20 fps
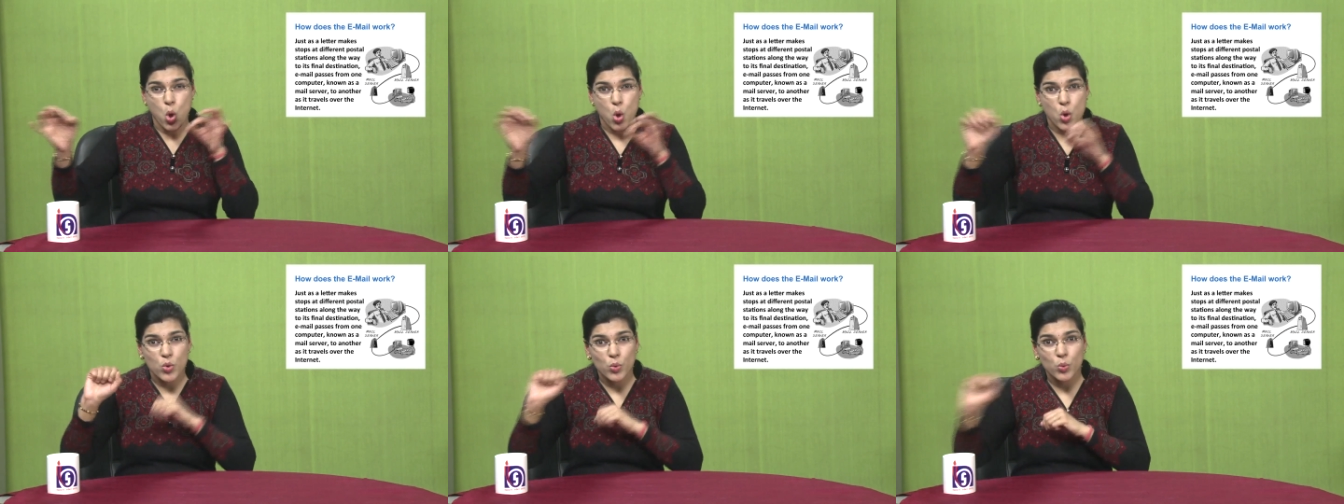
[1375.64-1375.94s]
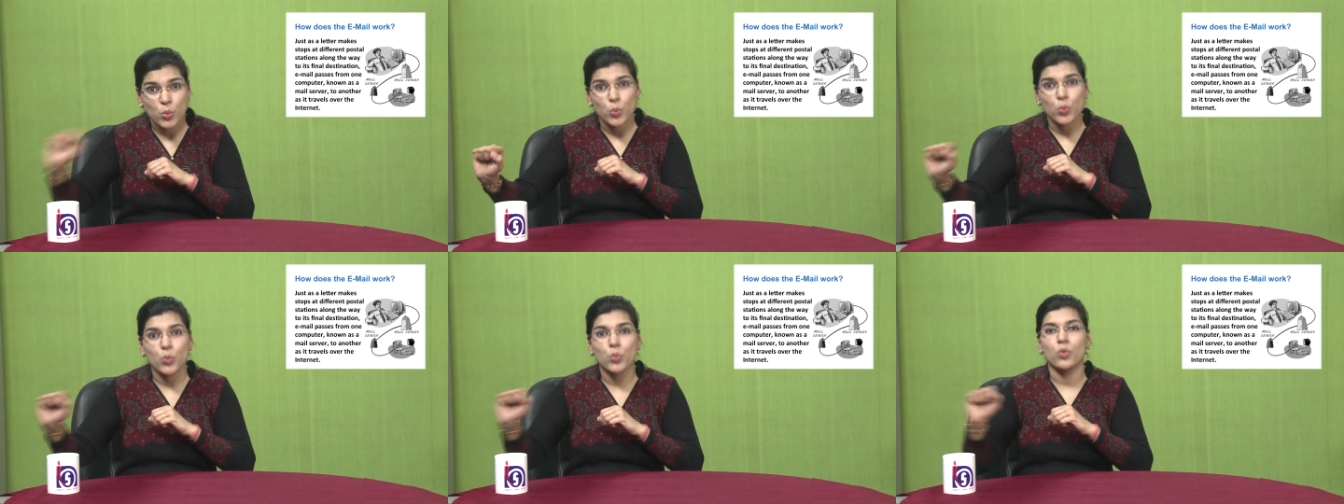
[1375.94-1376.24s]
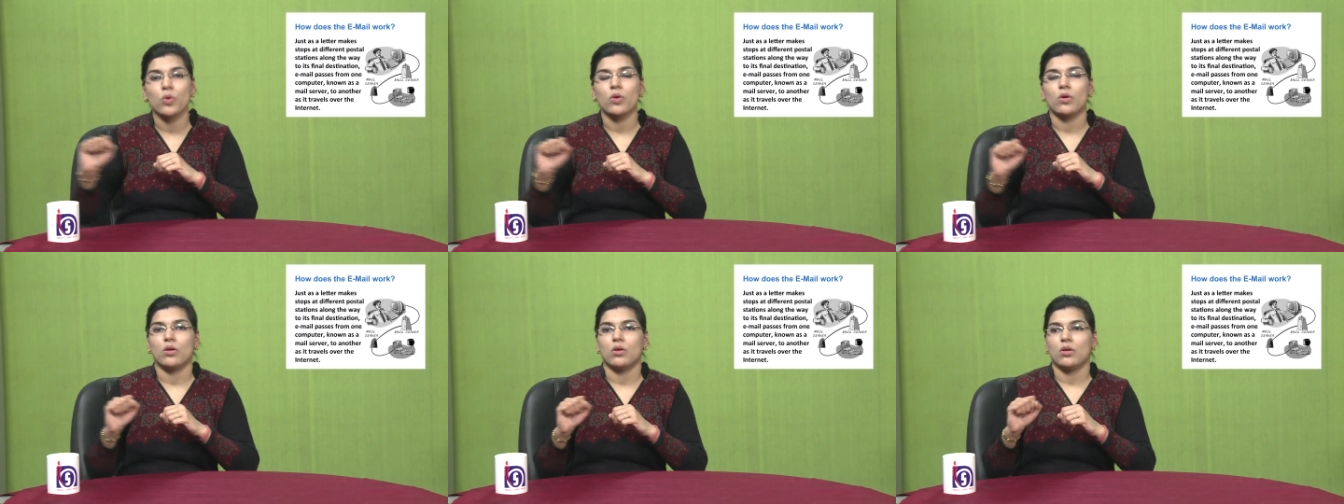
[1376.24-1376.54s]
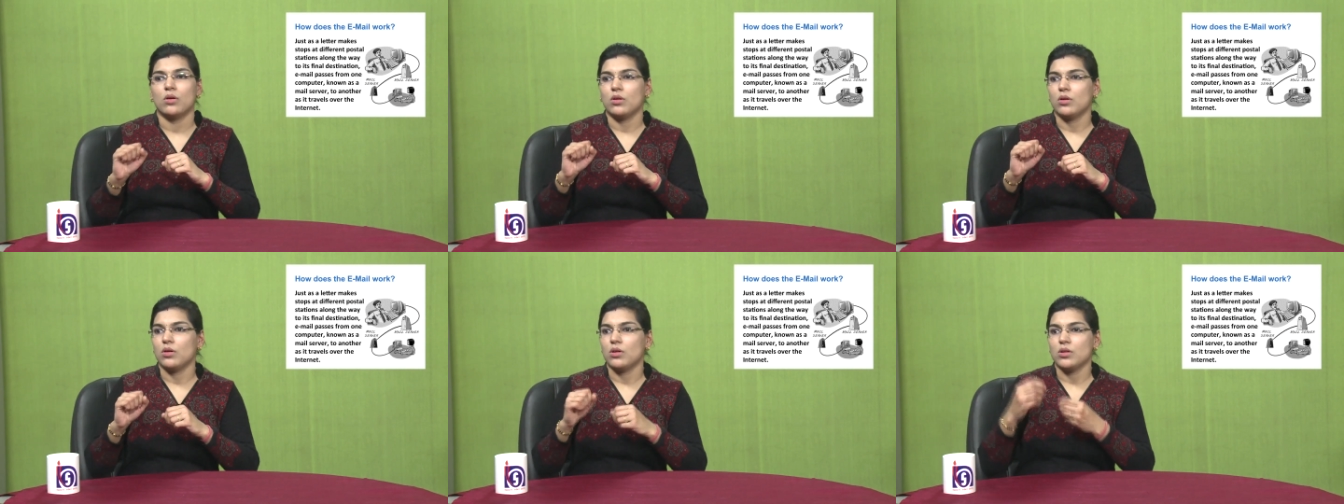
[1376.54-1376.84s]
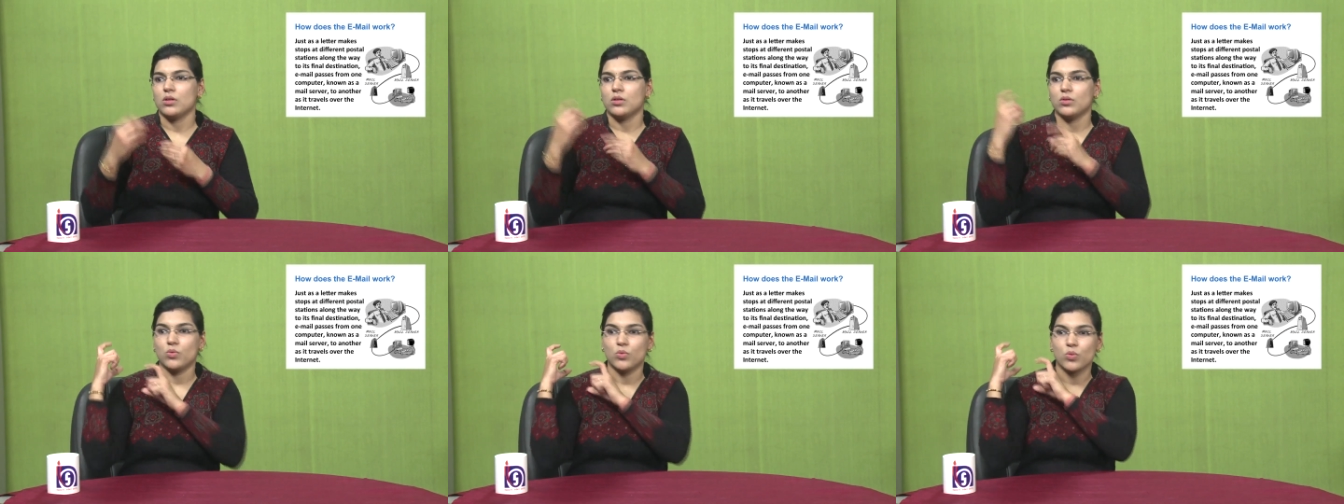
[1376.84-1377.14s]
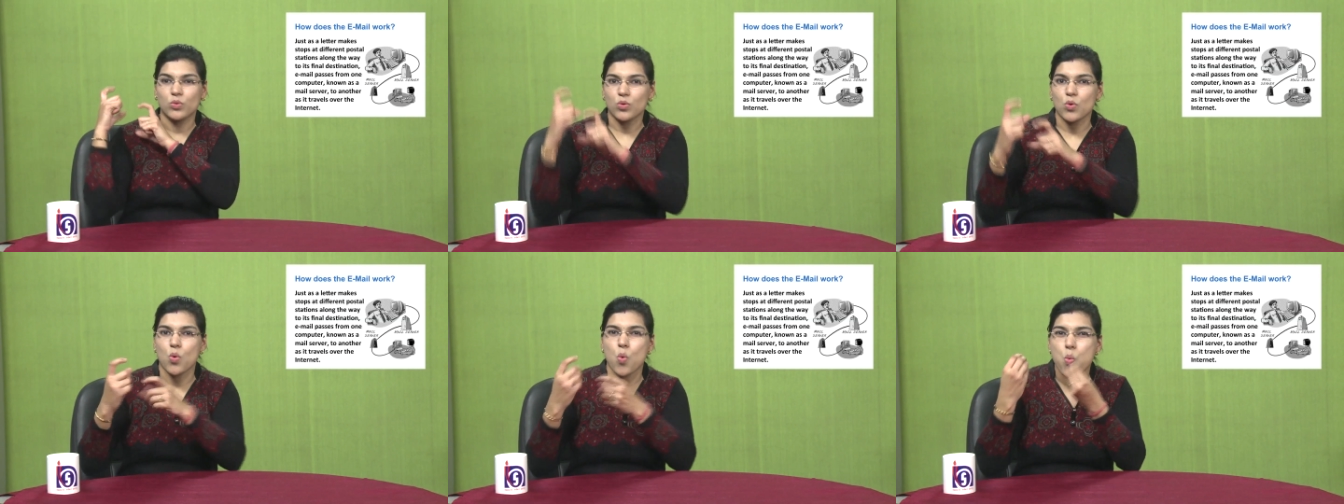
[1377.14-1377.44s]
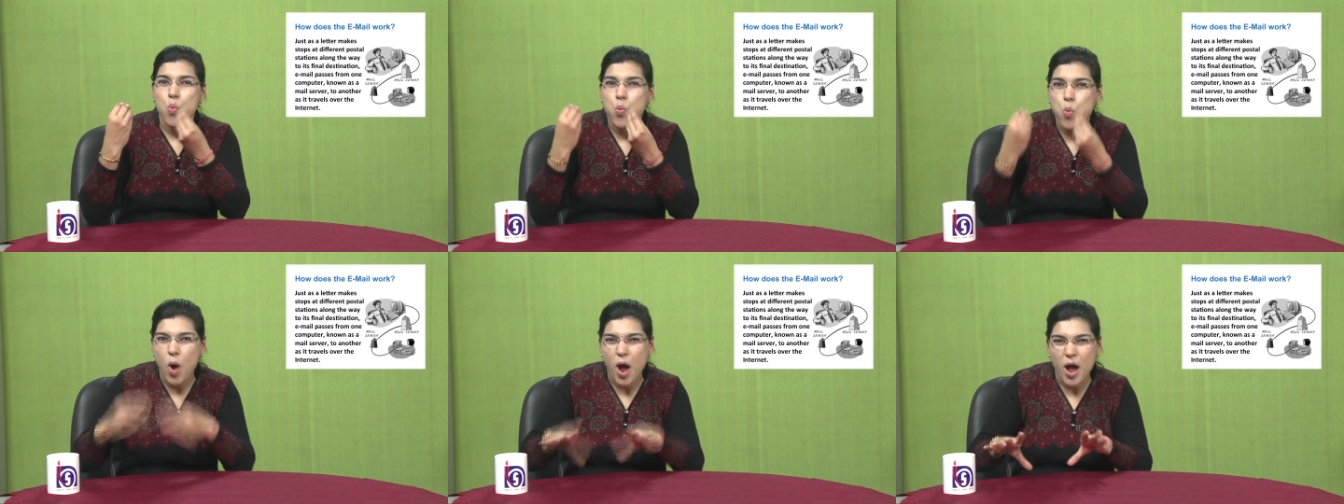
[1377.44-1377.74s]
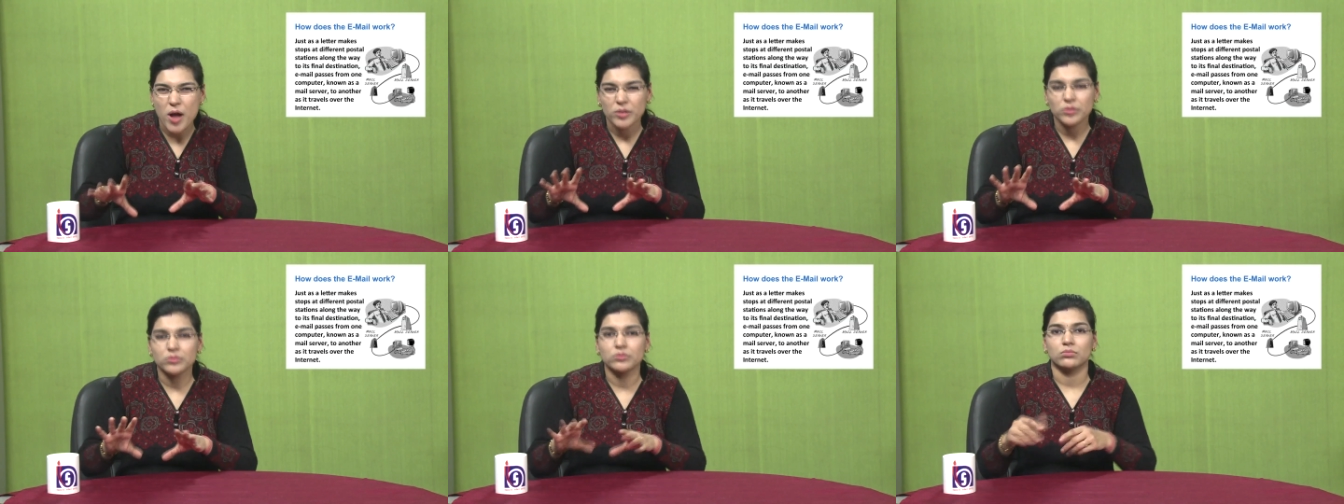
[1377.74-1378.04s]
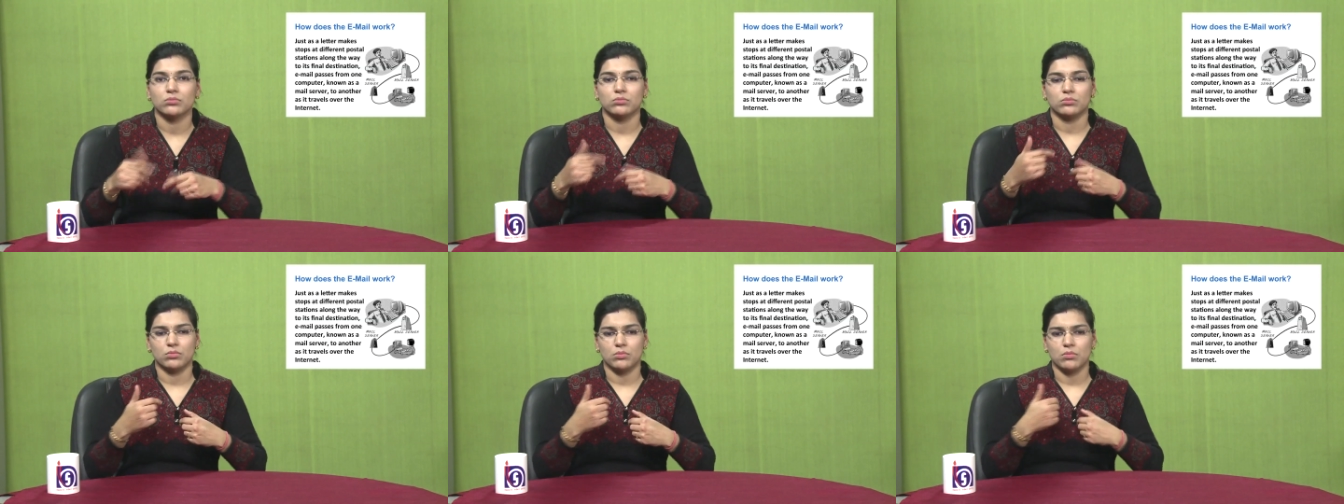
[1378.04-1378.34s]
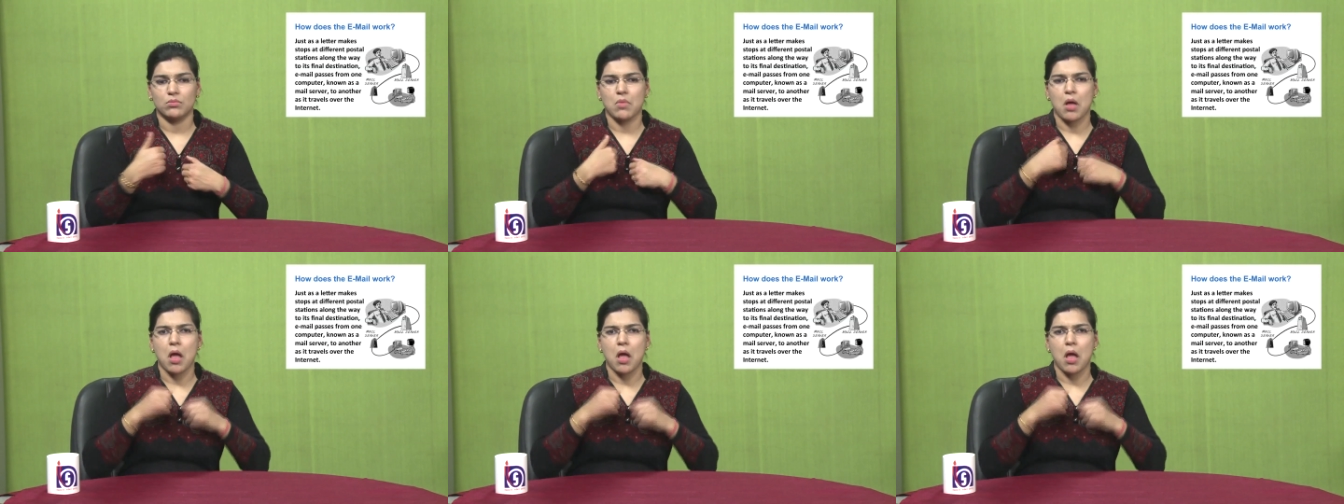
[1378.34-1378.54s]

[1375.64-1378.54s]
It used to take time, long, it was expensive.